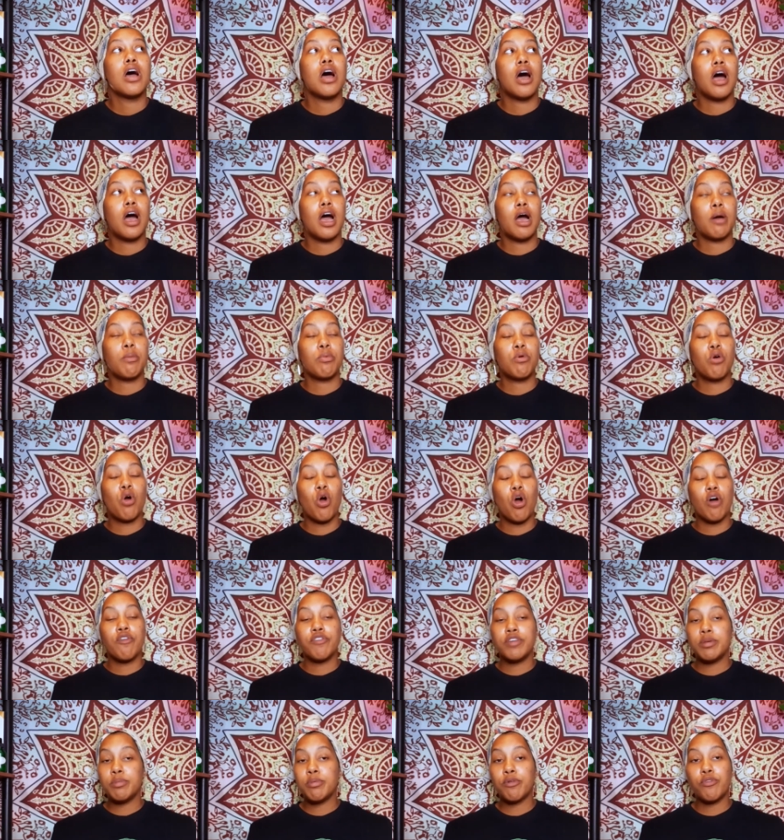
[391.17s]
um,
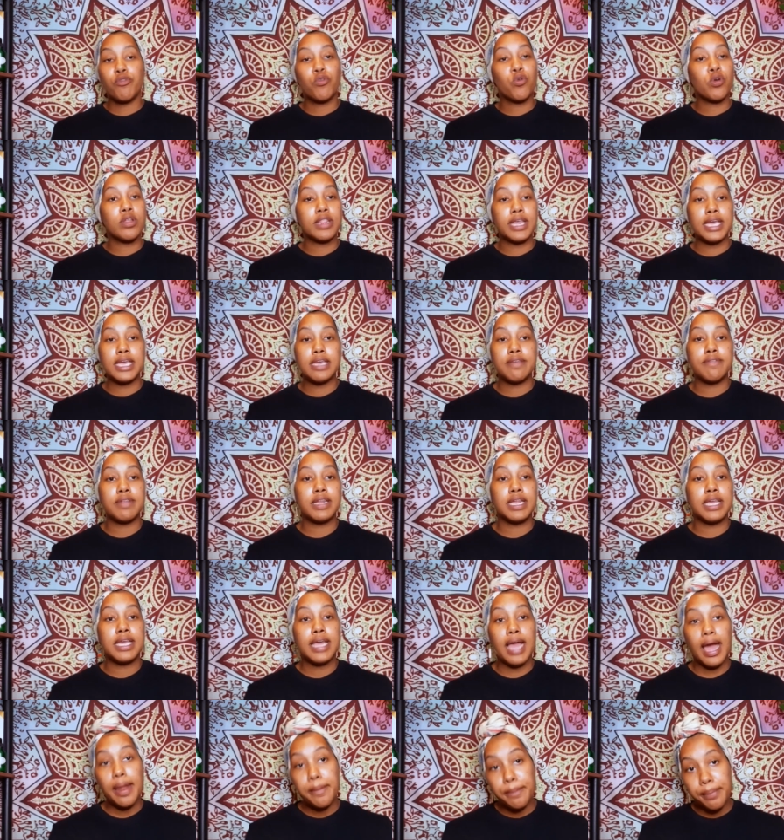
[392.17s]
coffee before they even
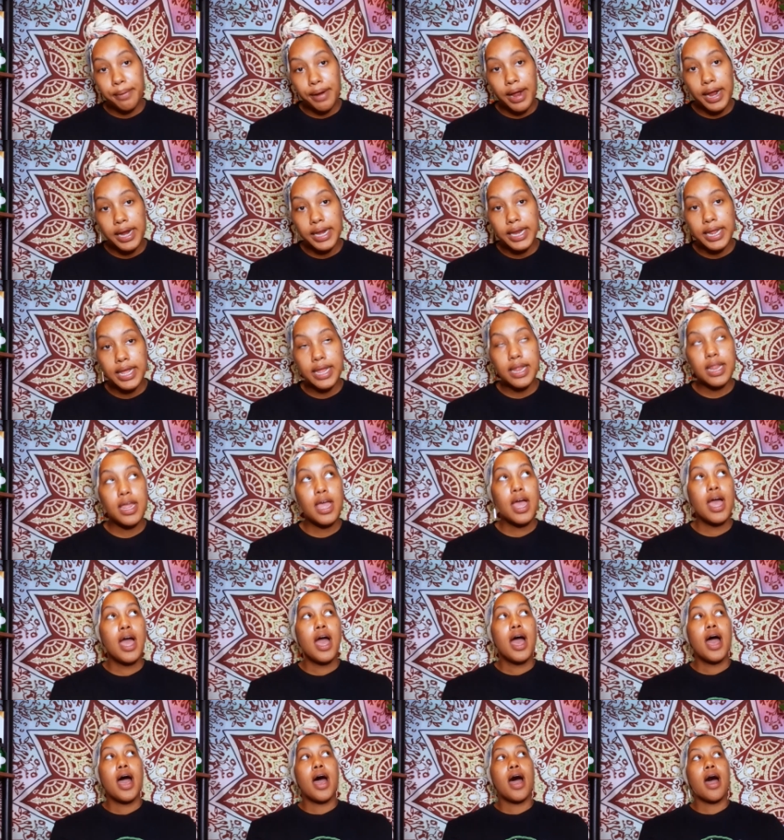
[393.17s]
get pregnant.
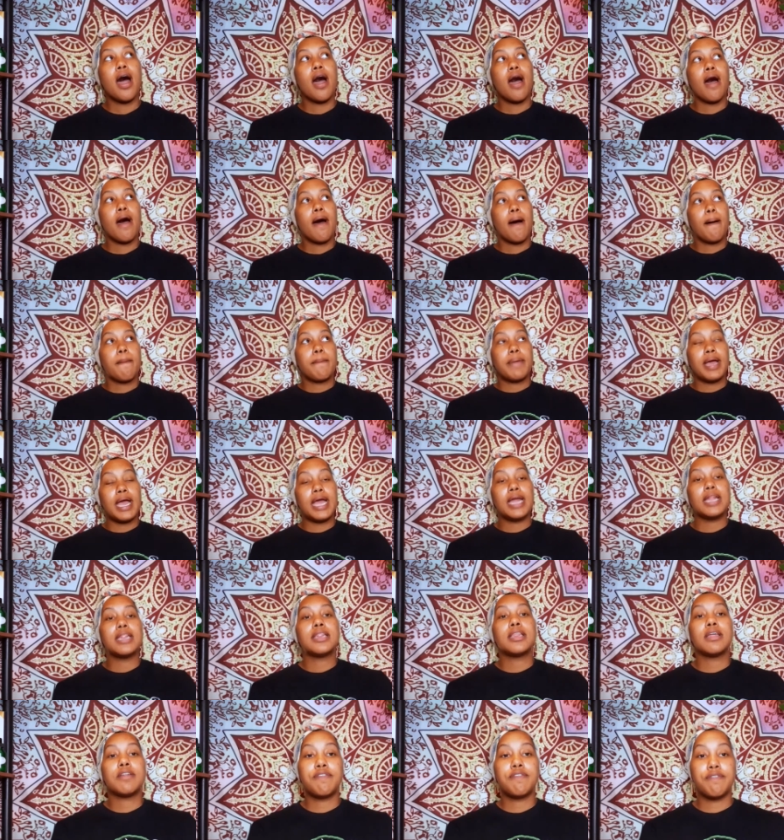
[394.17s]
Um, and
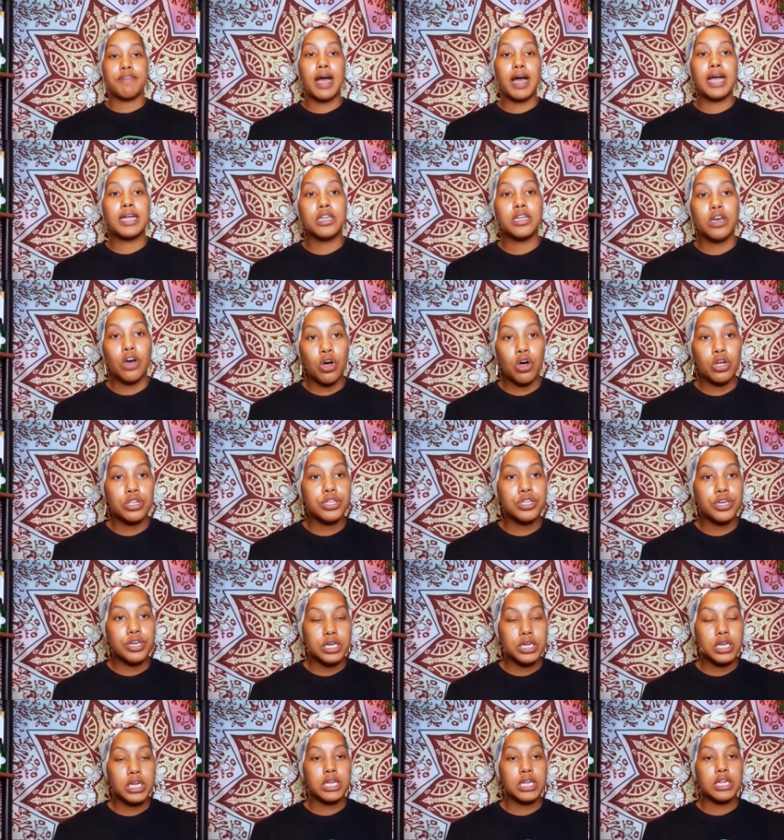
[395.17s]
then find an
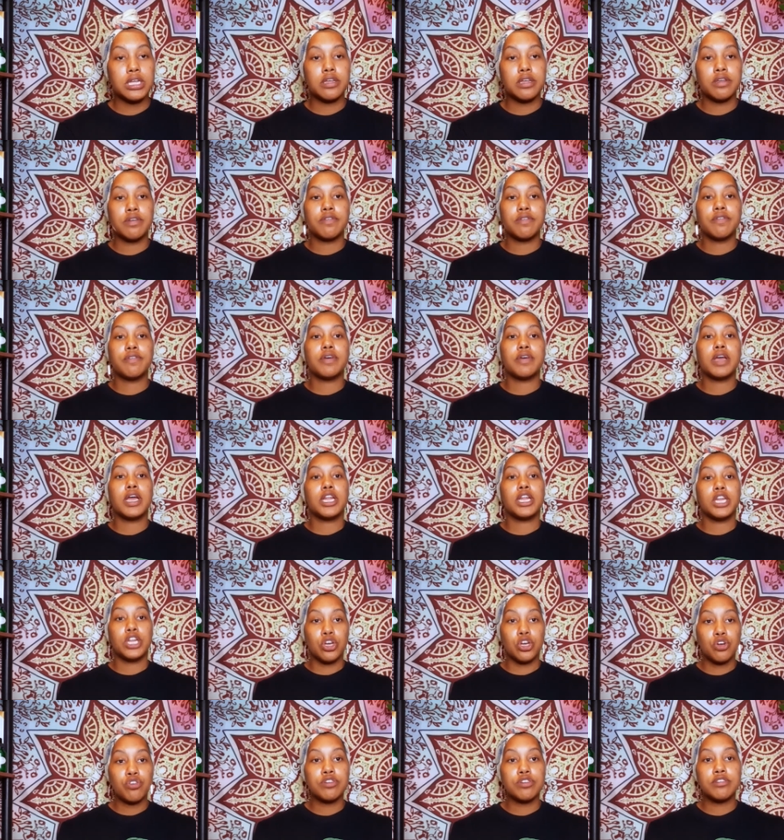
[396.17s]
alternative and
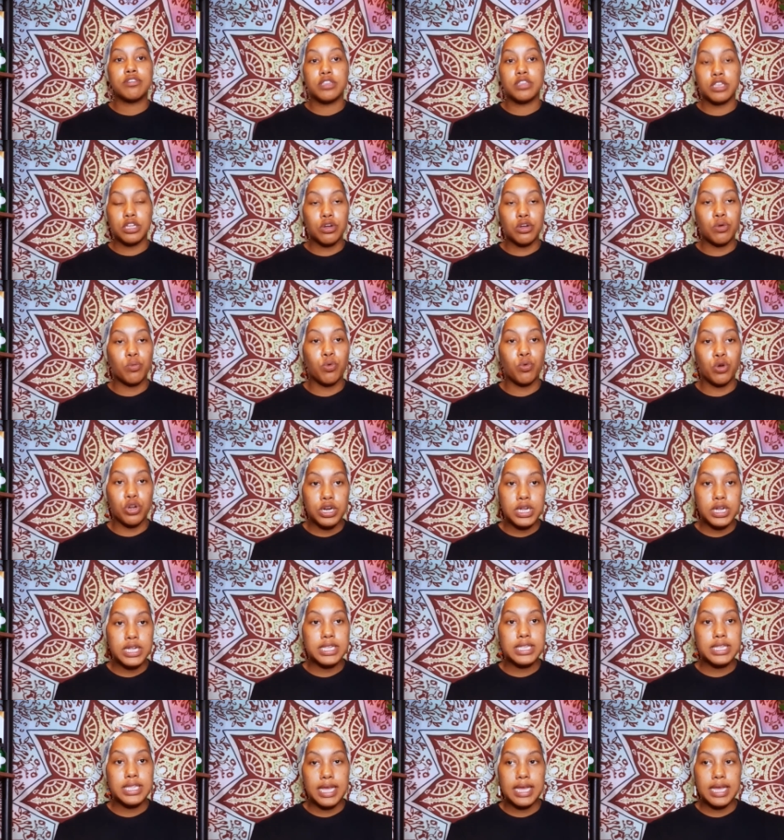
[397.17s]
increase their water
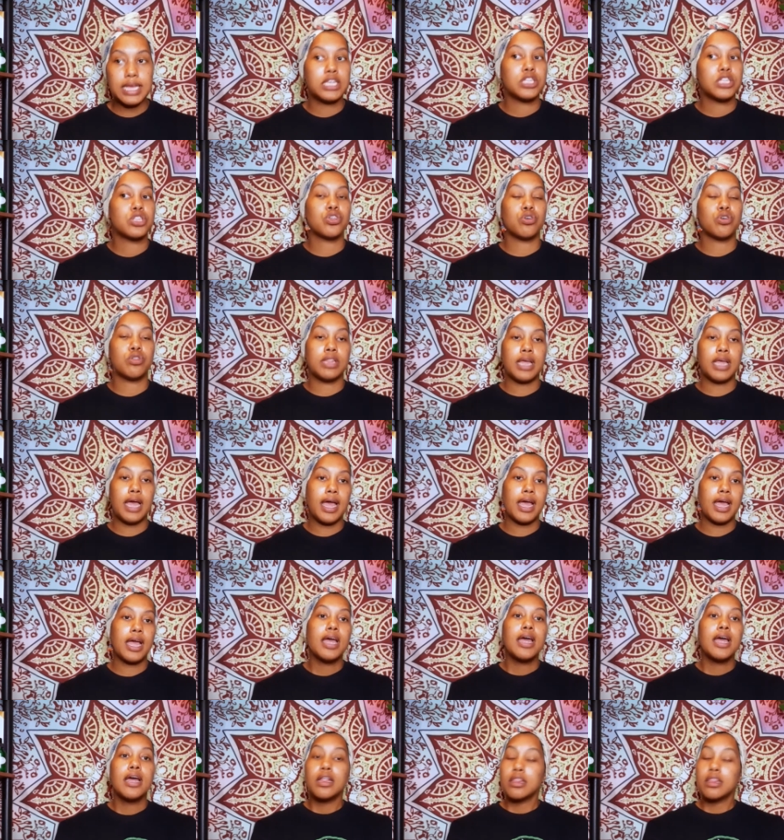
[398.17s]
intake so that
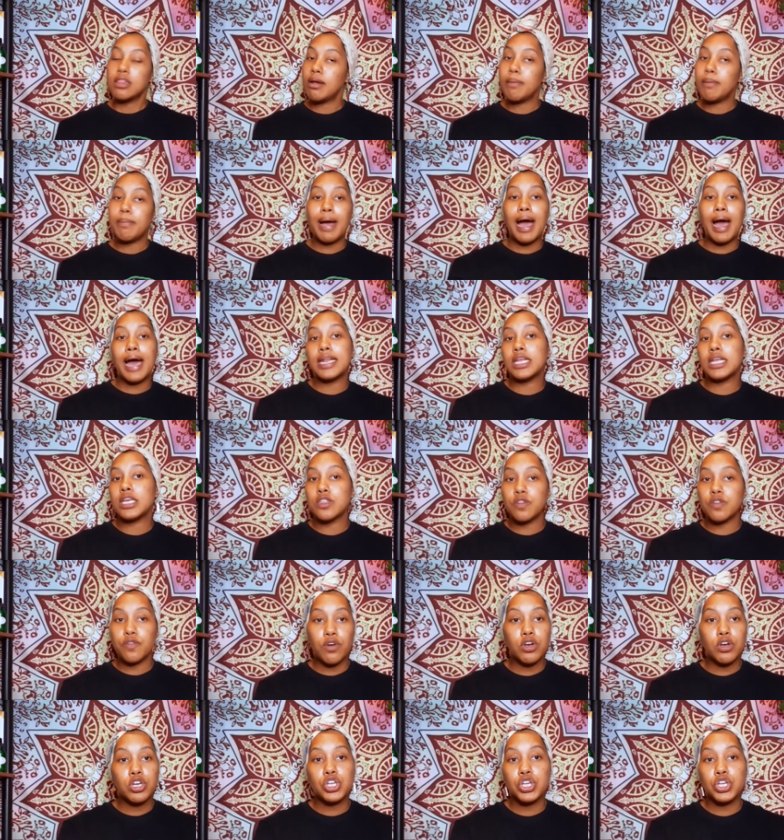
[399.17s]
their body is
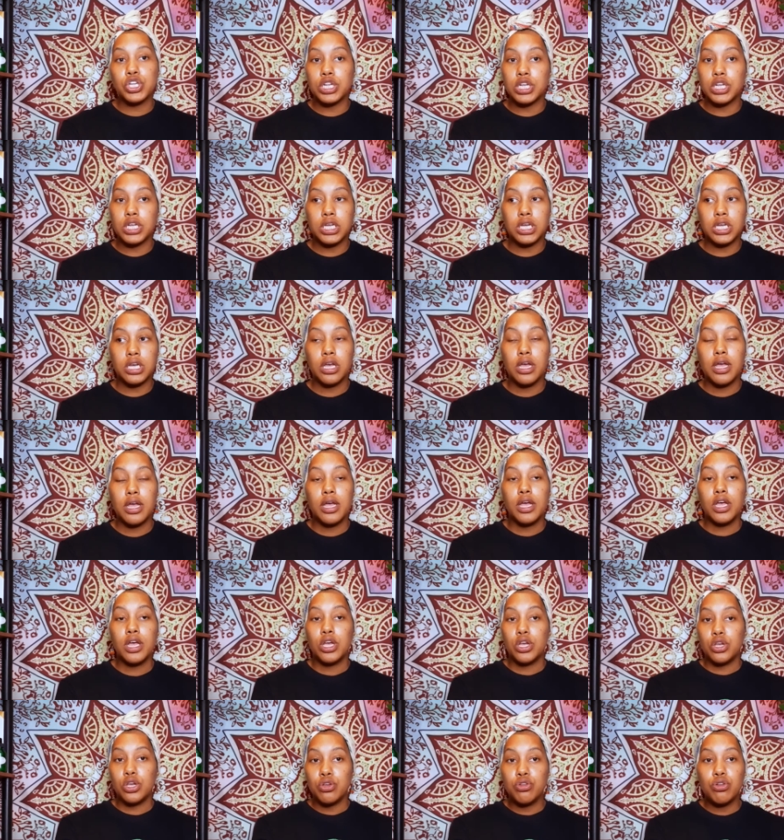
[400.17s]
functioning,
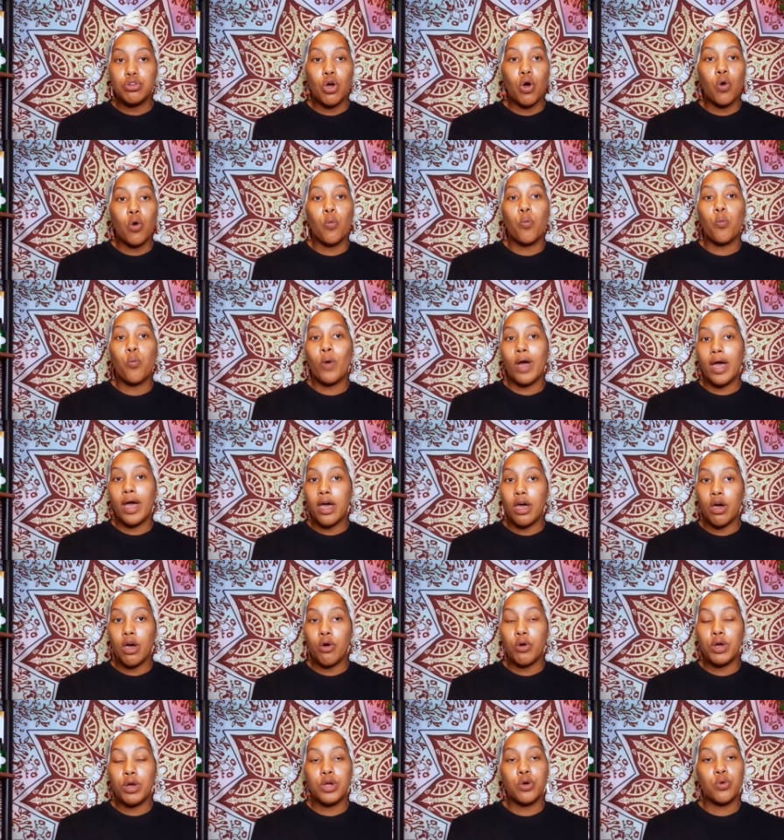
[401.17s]
you know,
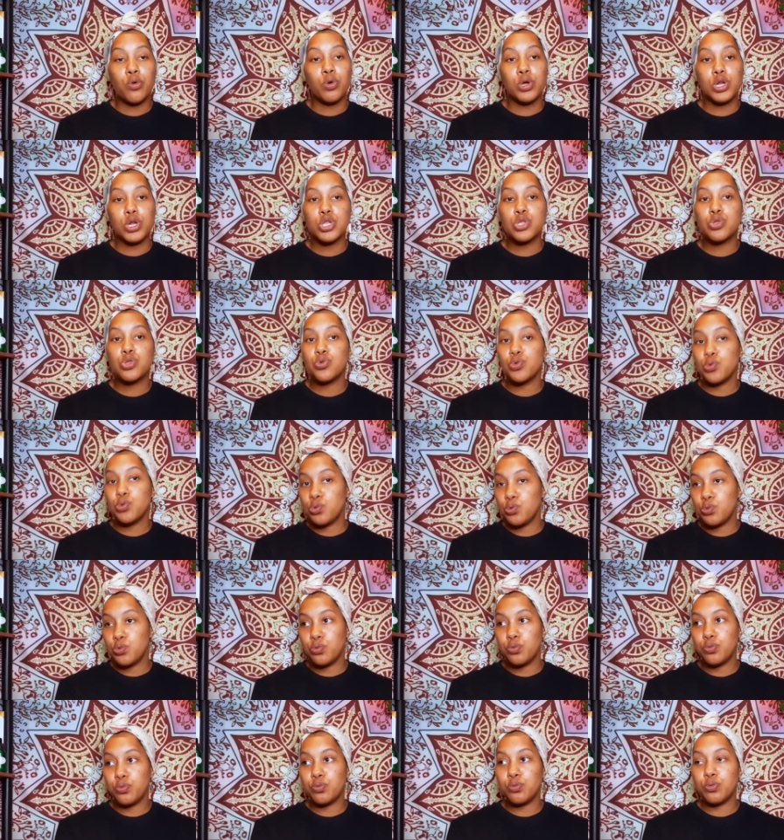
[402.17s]
well, in order
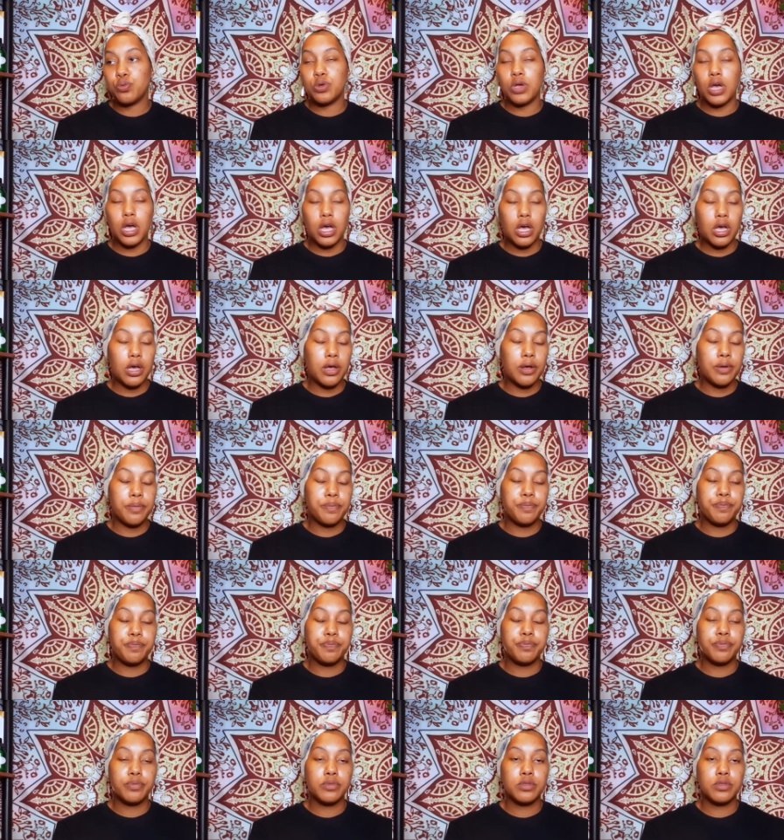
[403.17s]
to, um,